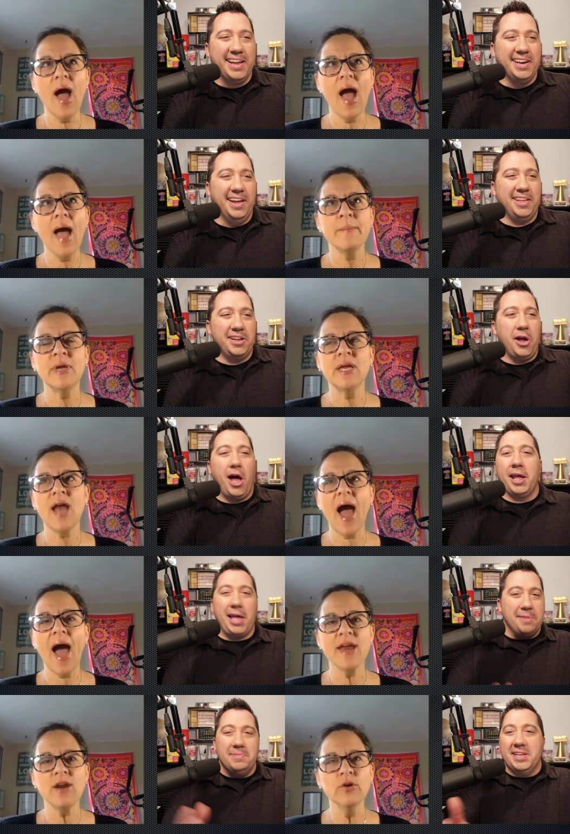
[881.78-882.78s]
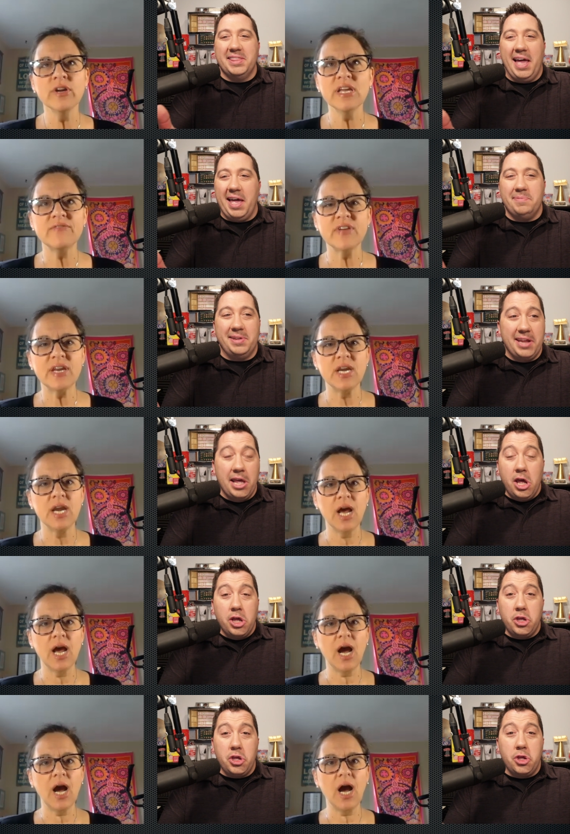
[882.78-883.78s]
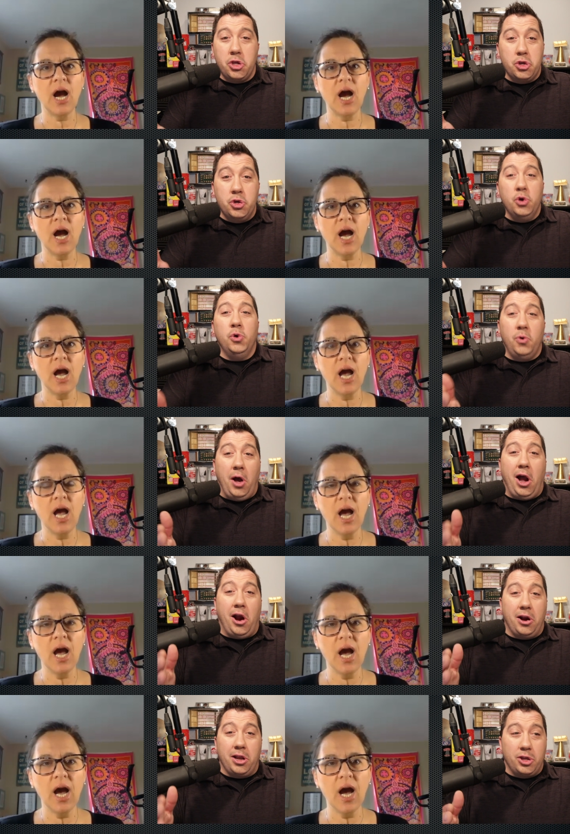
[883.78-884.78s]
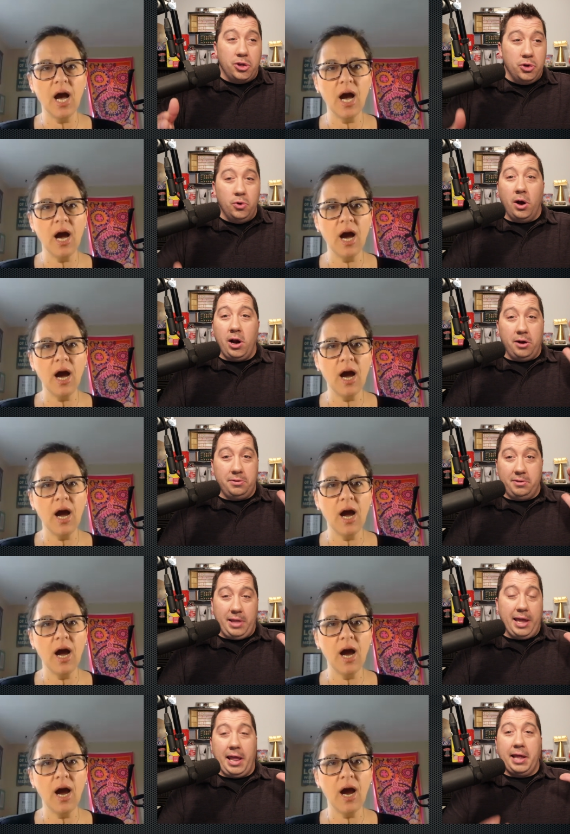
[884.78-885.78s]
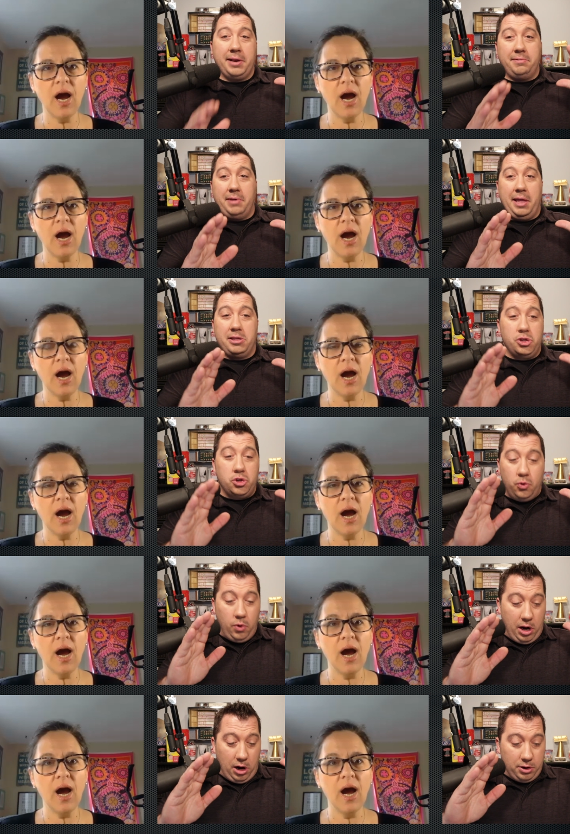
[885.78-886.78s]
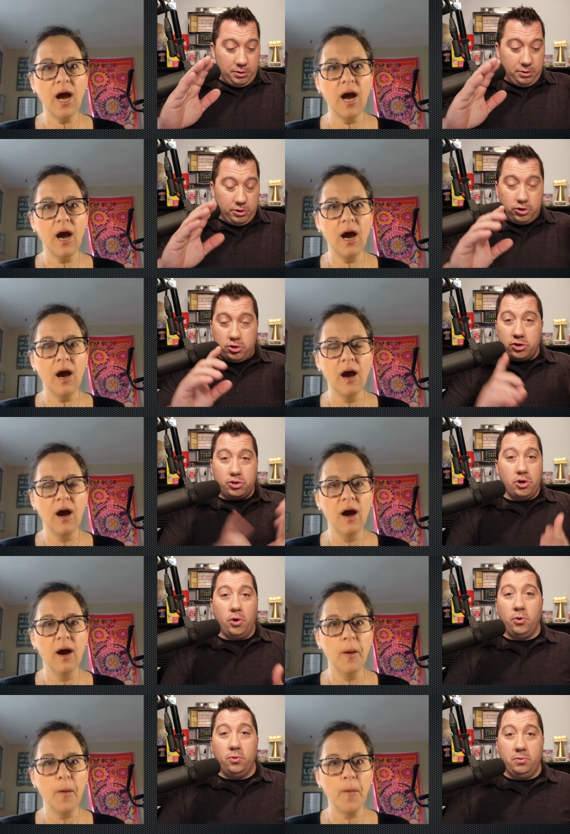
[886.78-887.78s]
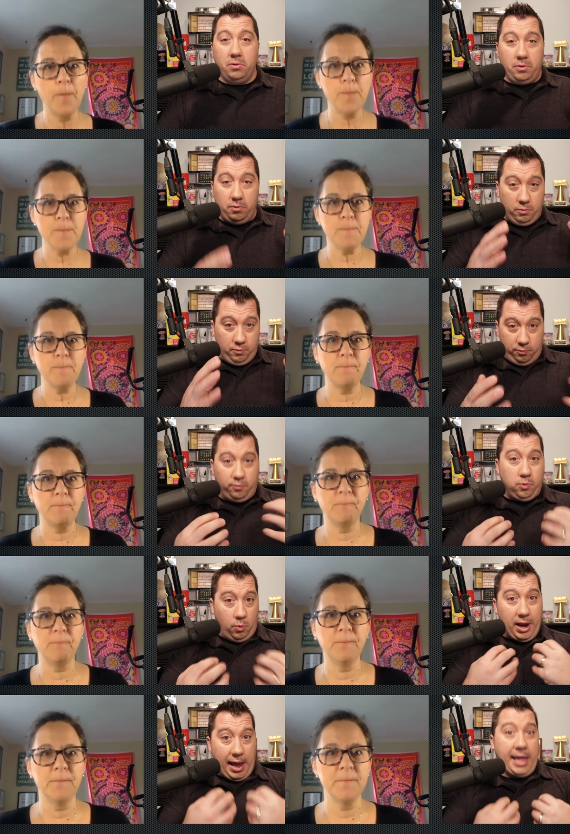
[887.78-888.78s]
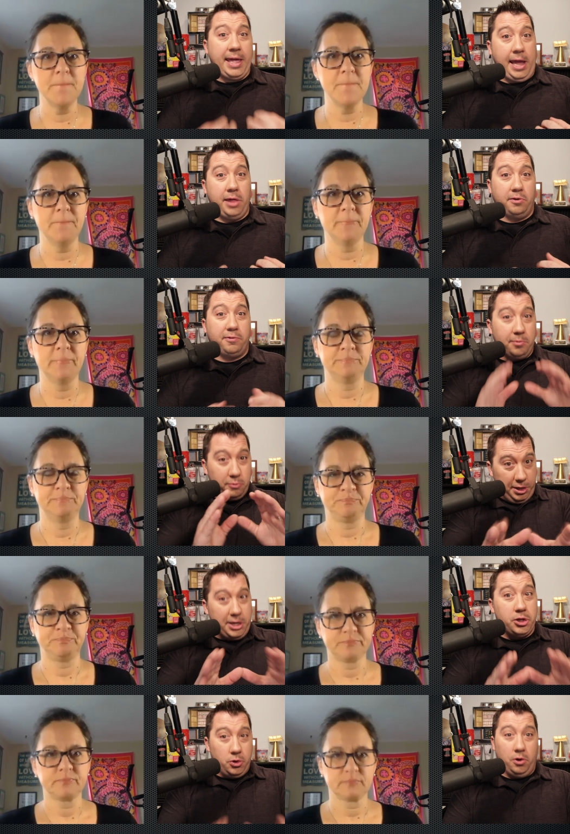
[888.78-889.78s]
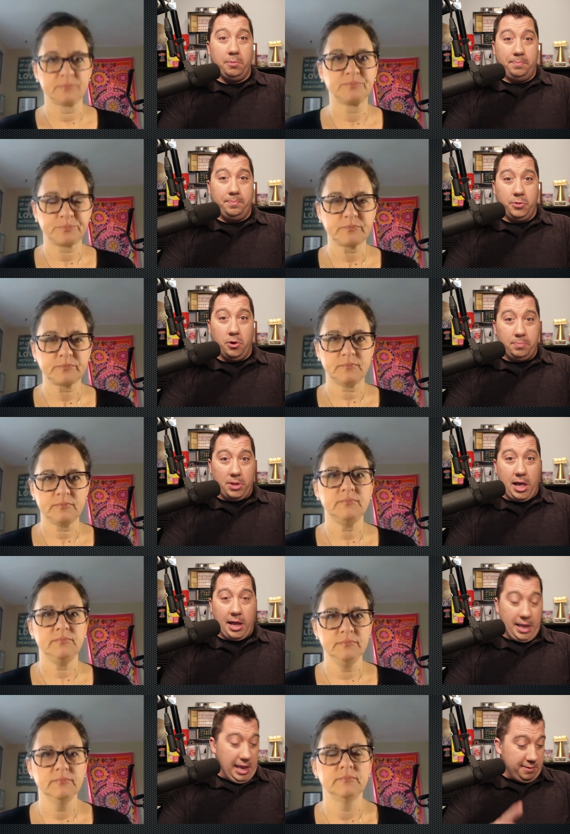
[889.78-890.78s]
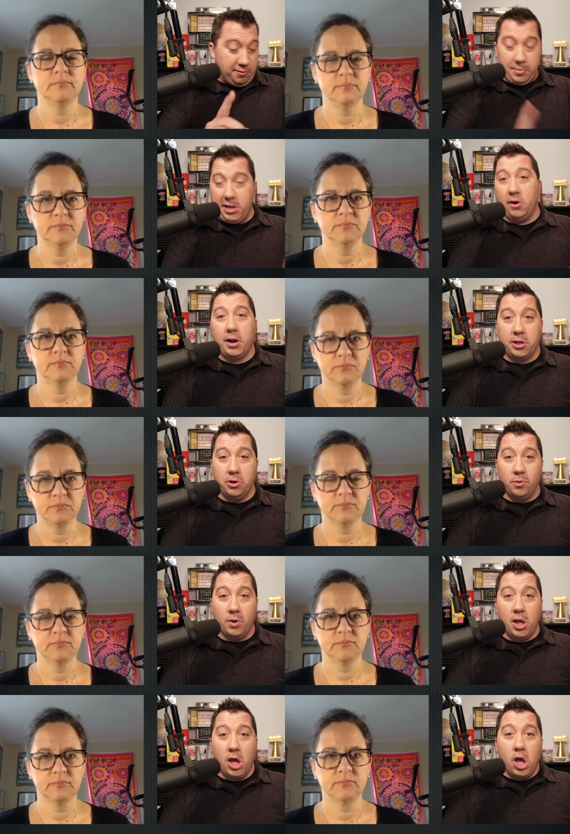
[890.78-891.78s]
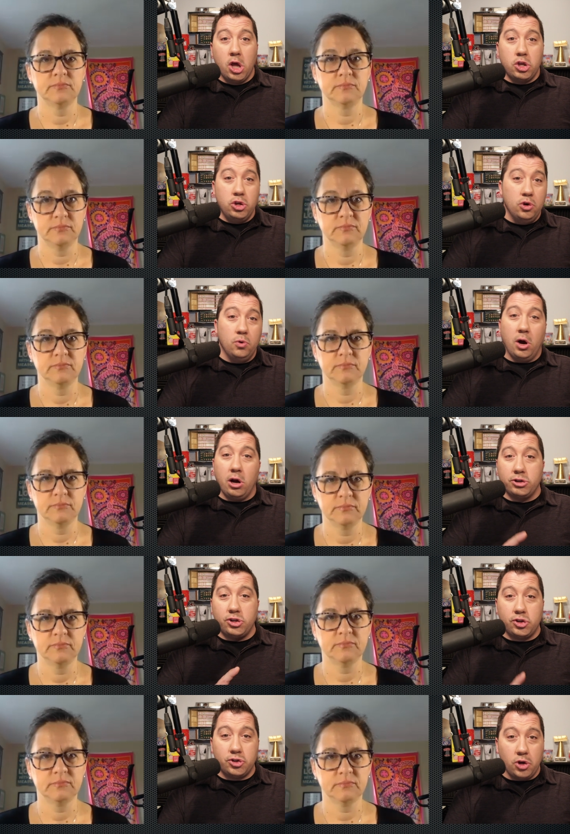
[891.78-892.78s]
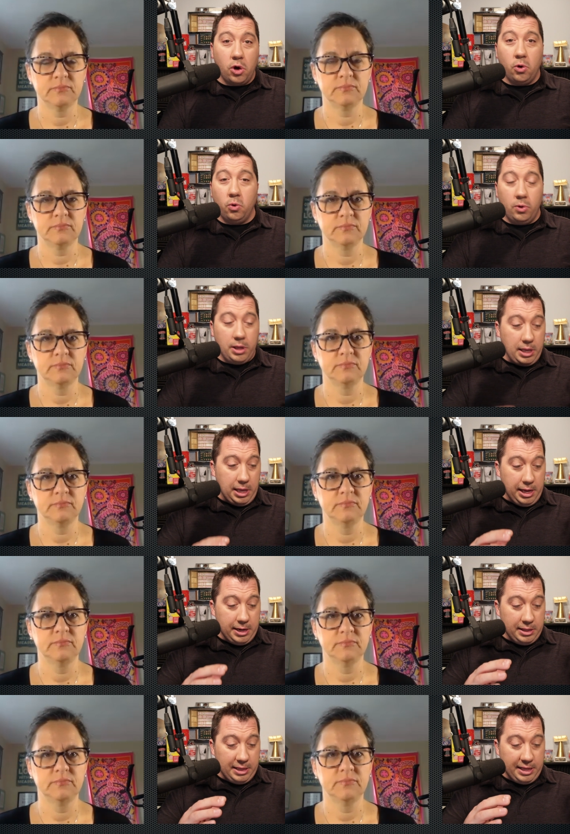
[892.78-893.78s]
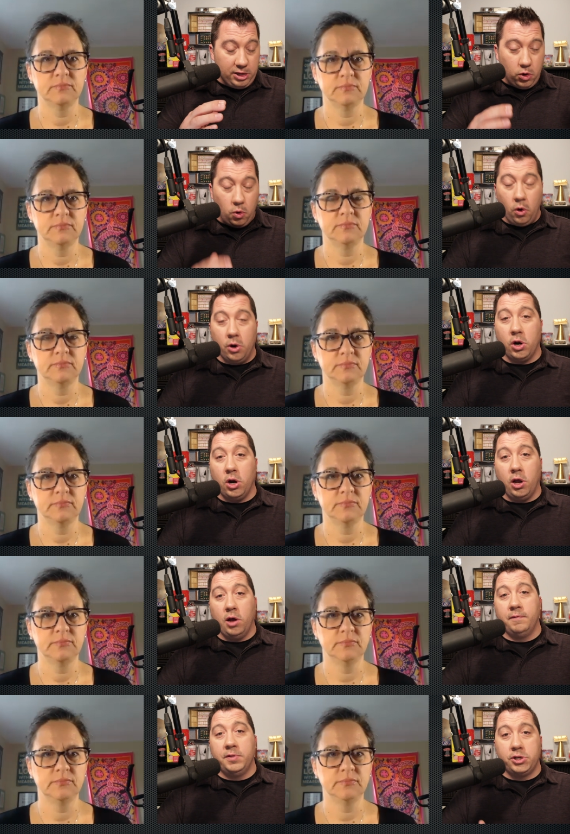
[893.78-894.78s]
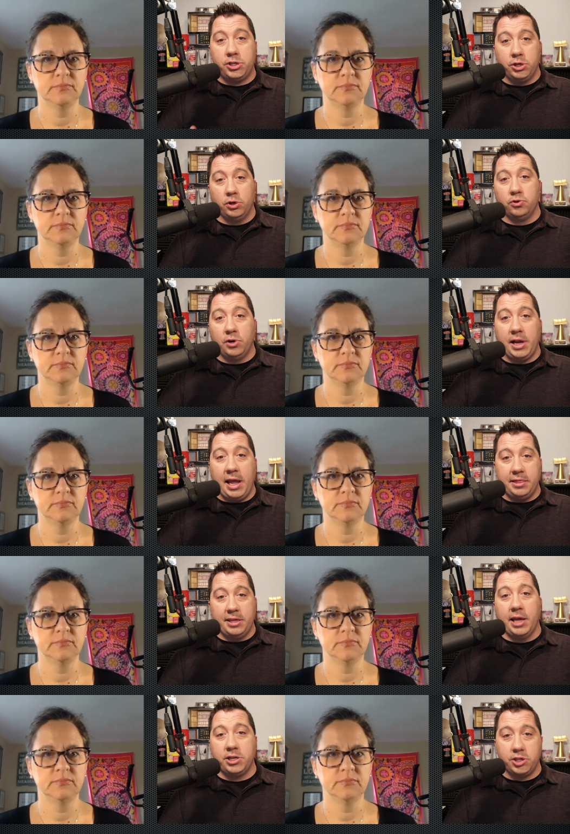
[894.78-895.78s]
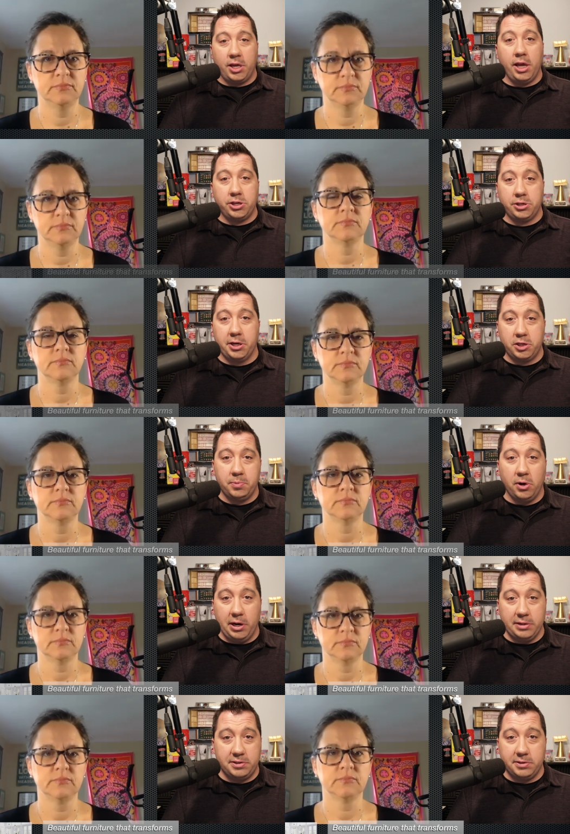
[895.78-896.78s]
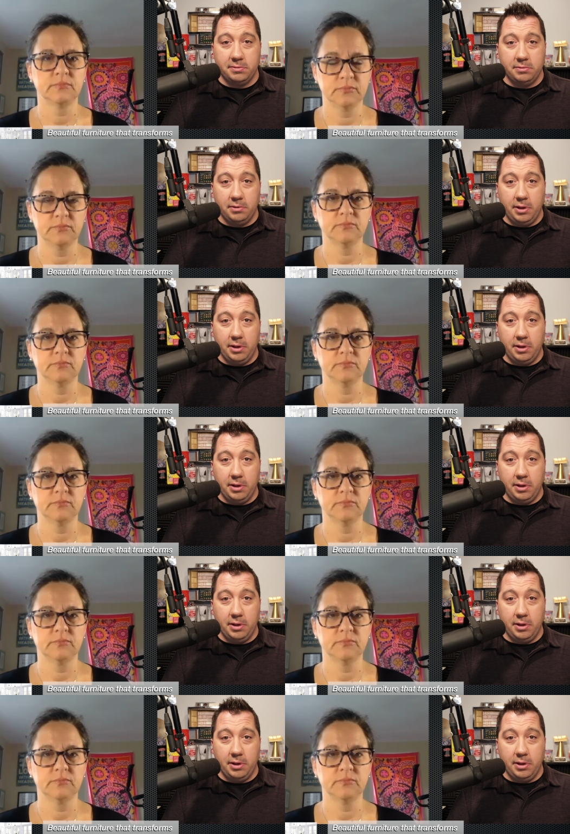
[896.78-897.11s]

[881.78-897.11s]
Speaker 1: I mean, no, I, I, mean even... that. I mean, you are you are I, I you are so. What I gather from reading your your blog and from hearing you, you are so in the corner of the children and the education experience.